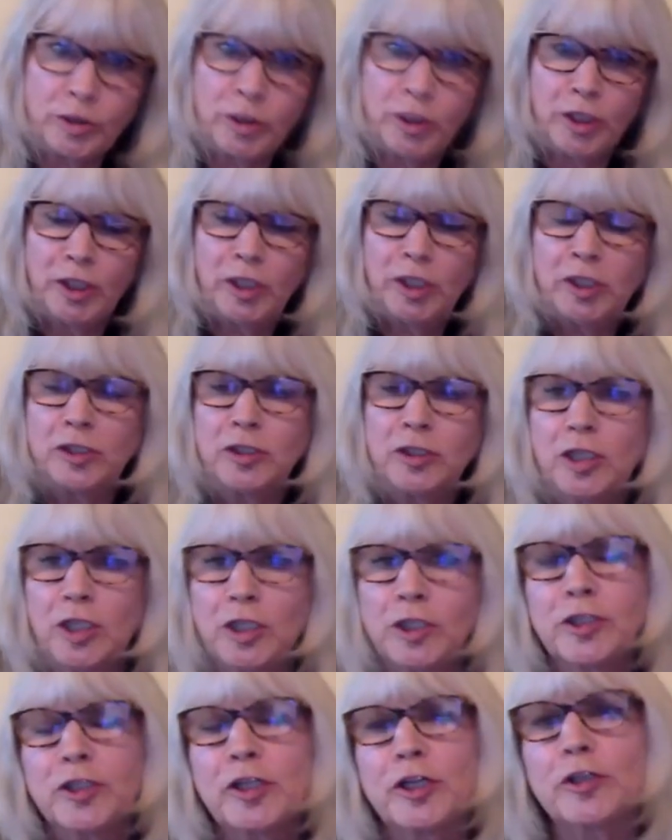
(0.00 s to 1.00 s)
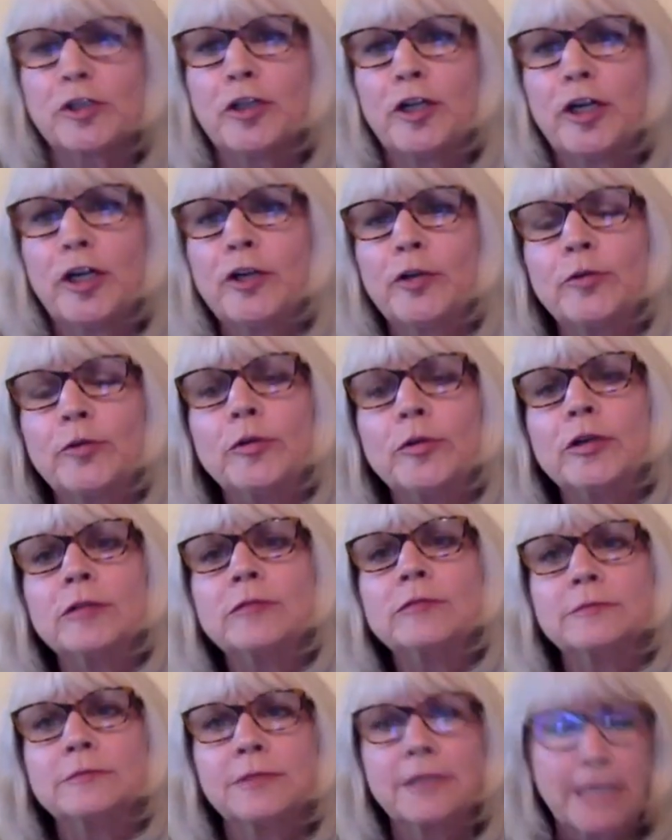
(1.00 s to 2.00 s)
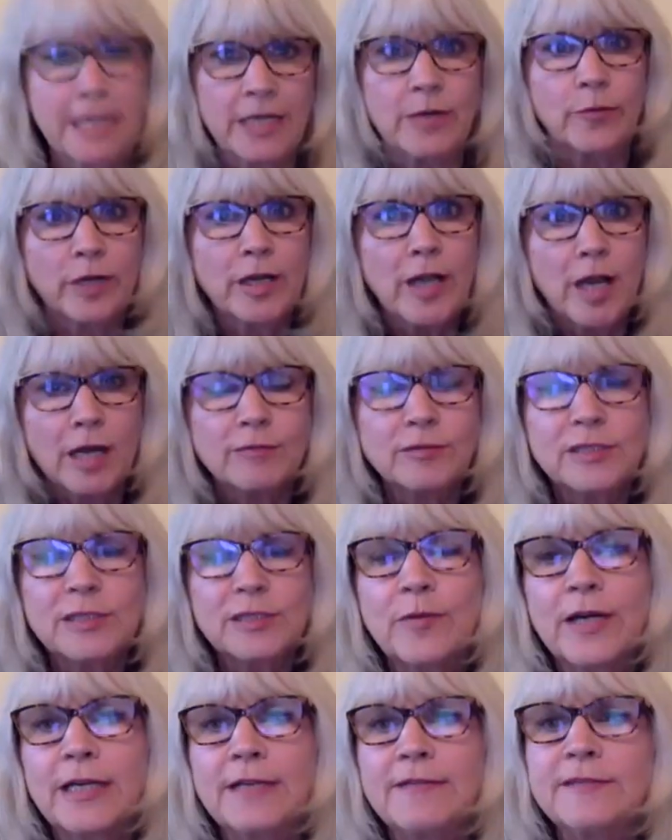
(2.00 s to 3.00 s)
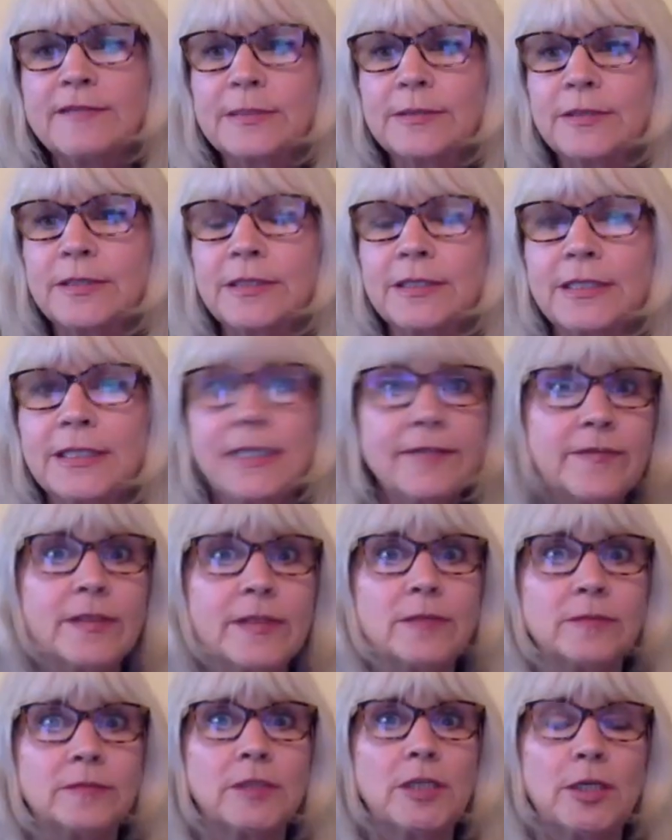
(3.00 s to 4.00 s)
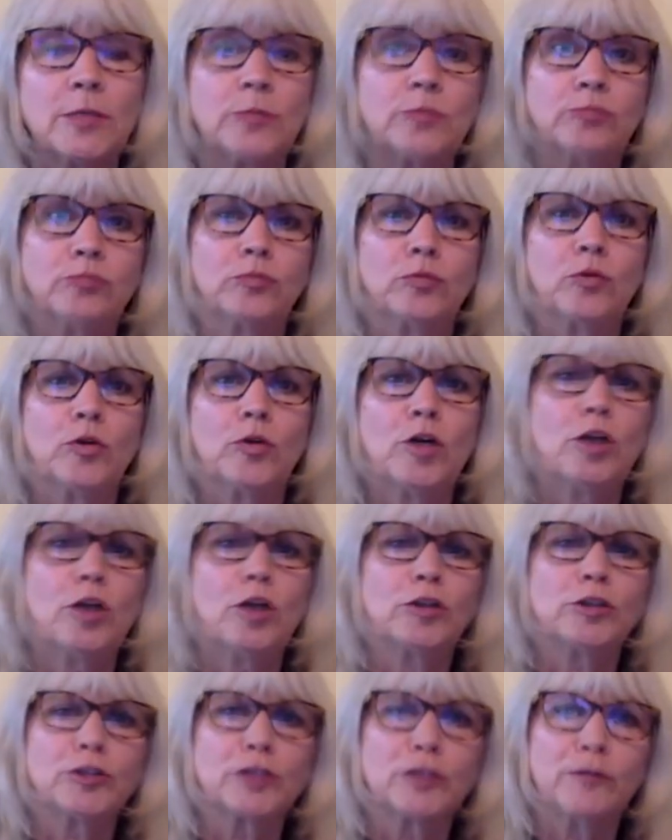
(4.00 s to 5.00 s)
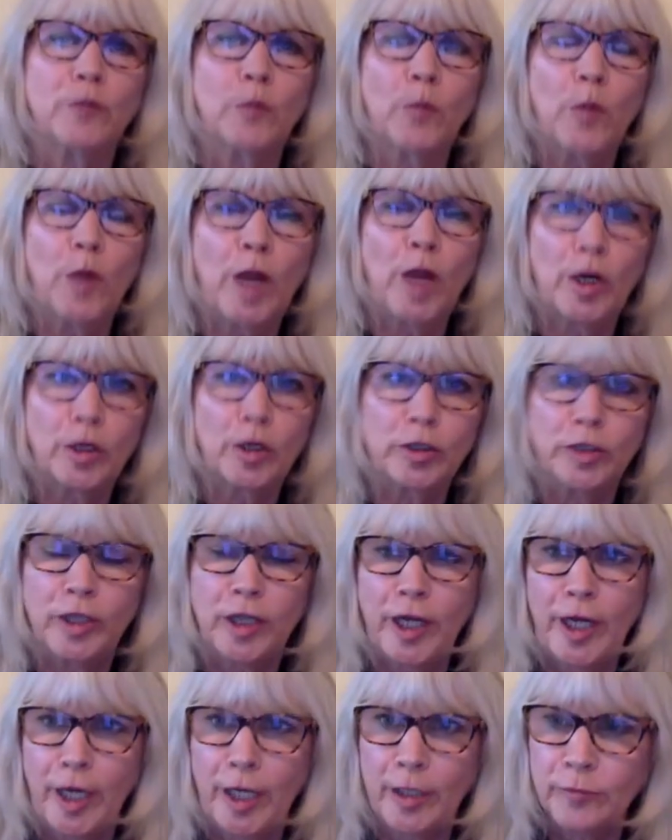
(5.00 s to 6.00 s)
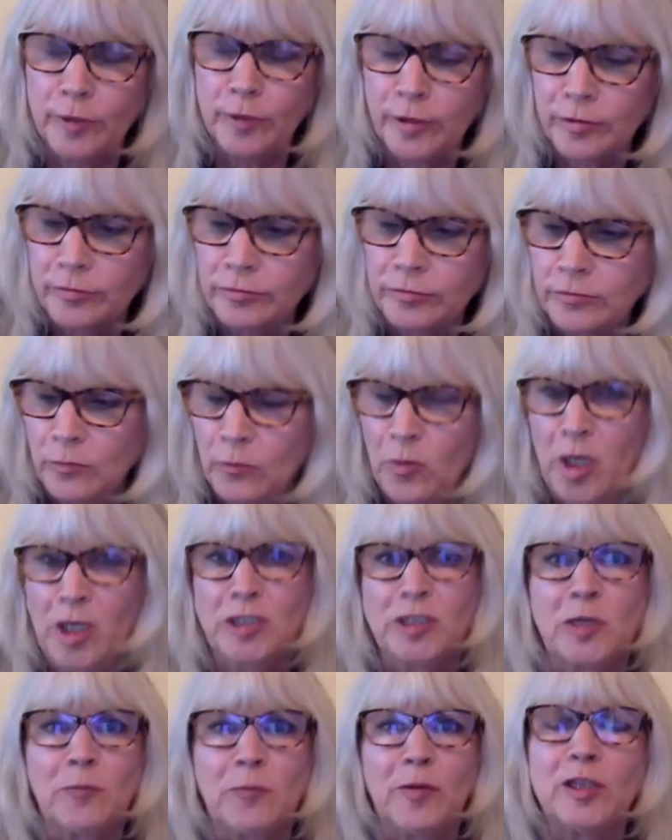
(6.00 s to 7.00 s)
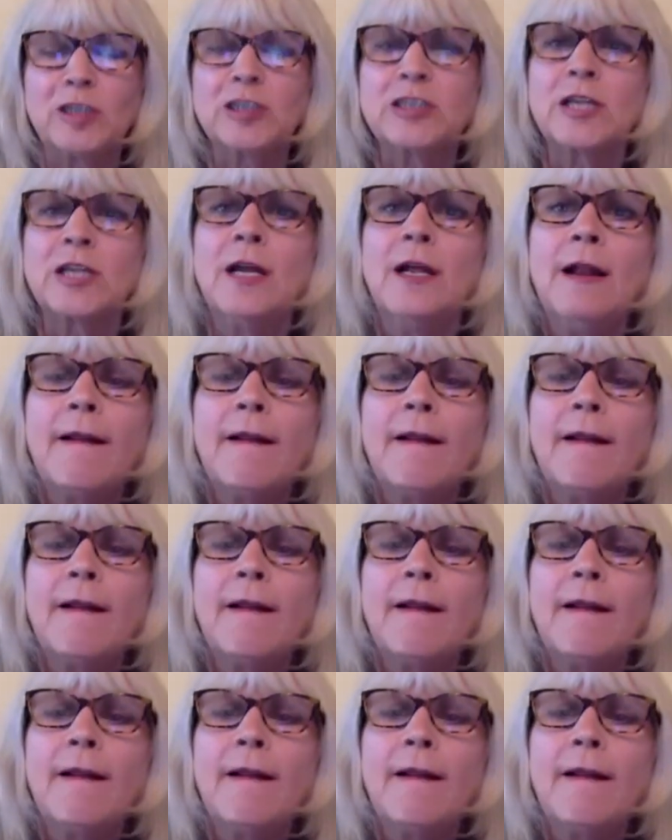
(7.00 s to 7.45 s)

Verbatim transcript: Yeah, we'll take that, or Angry Housewives, or even, you know, Chronicles of a Radical Hag with recipes.